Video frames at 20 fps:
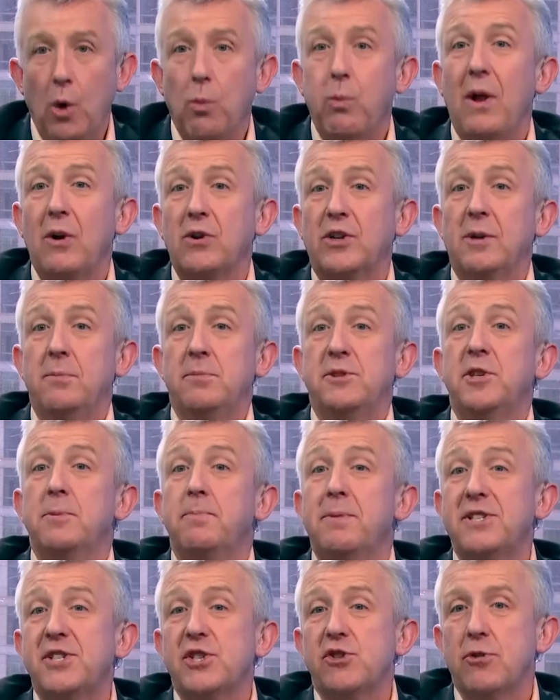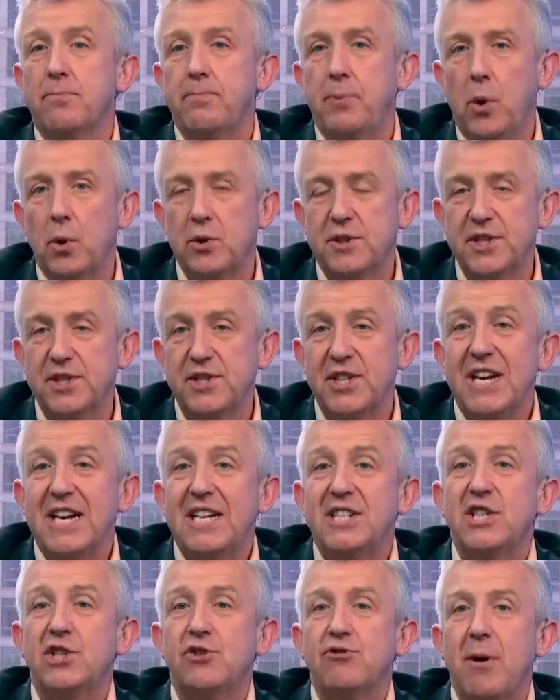Welcome to Business Reporter's
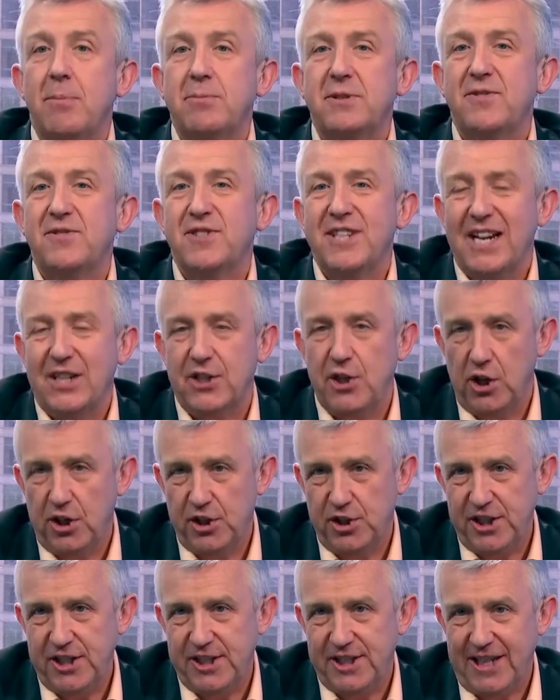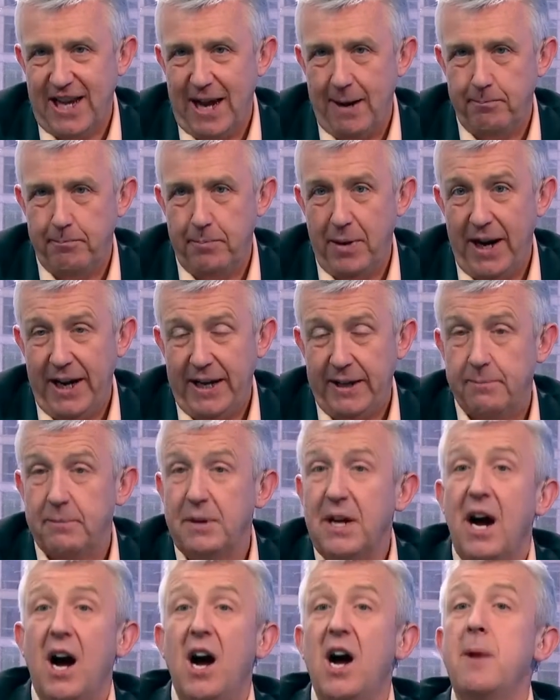Disruptive Technologies campaign.
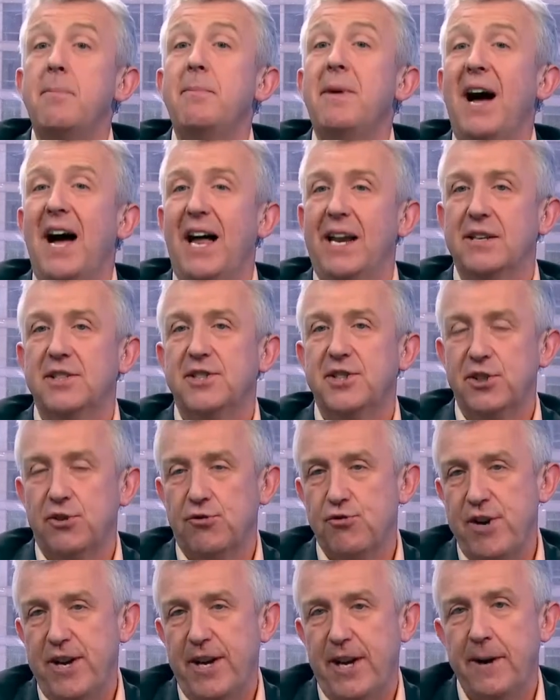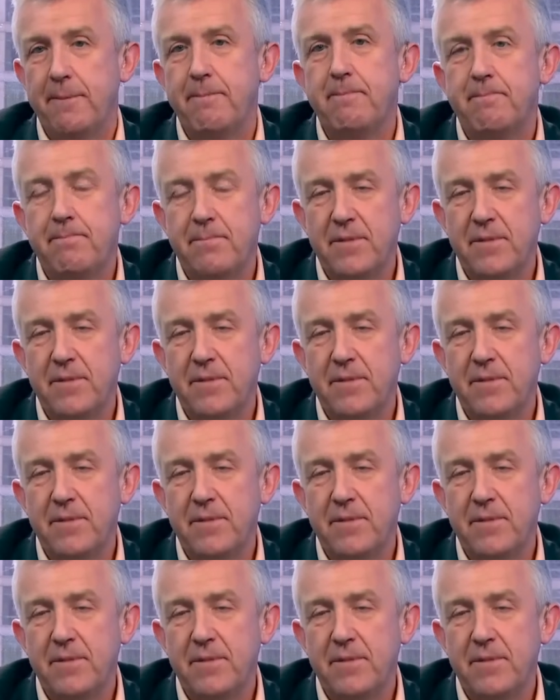I'm Alistair Greener.